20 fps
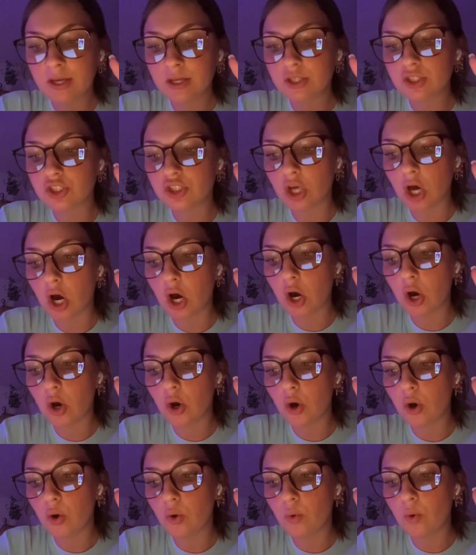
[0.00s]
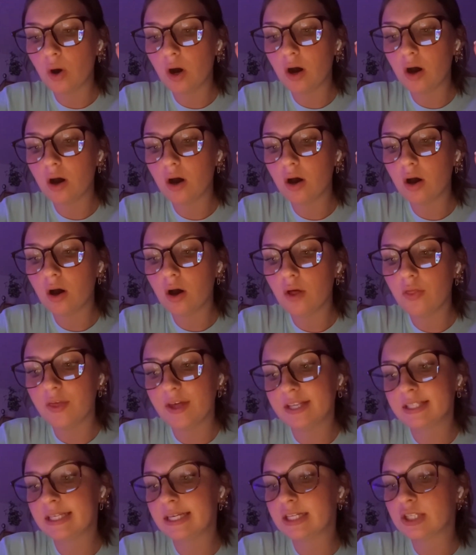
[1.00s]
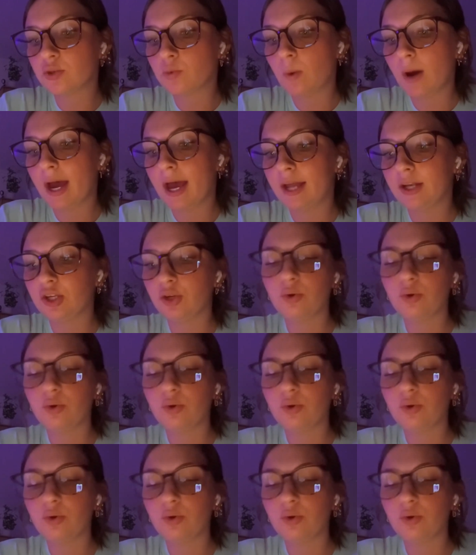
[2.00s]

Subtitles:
So this is when